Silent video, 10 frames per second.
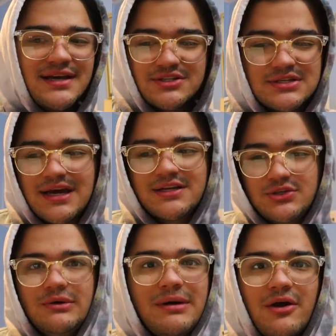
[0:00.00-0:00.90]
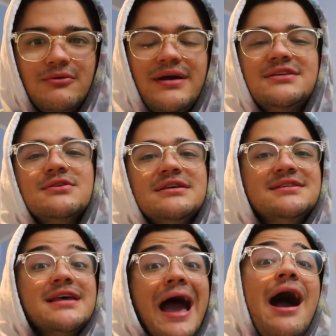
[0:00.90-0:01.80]
I just kind of do it my own way. So
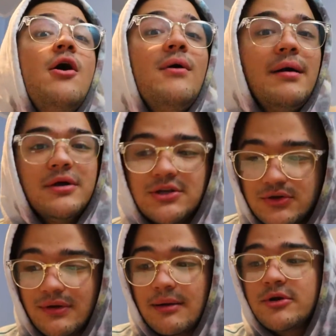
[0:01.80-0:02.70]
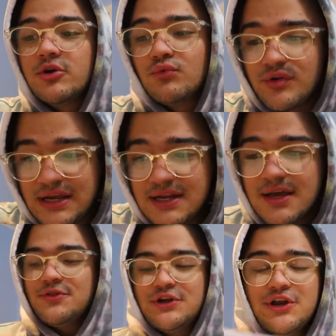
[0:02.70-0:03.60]
this is how I'm gonna do it. I'm gonna read
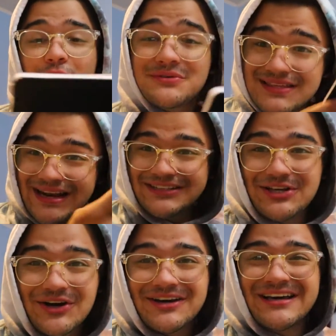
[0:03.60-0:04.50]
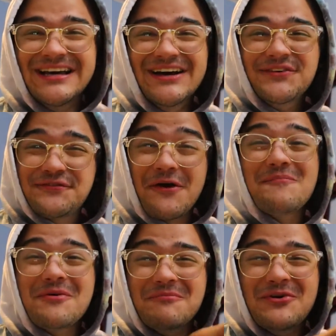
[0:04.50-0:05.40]
the notes that I took
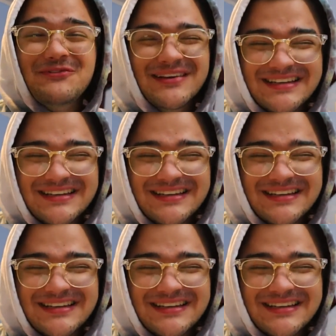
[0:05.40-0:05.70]
from the movie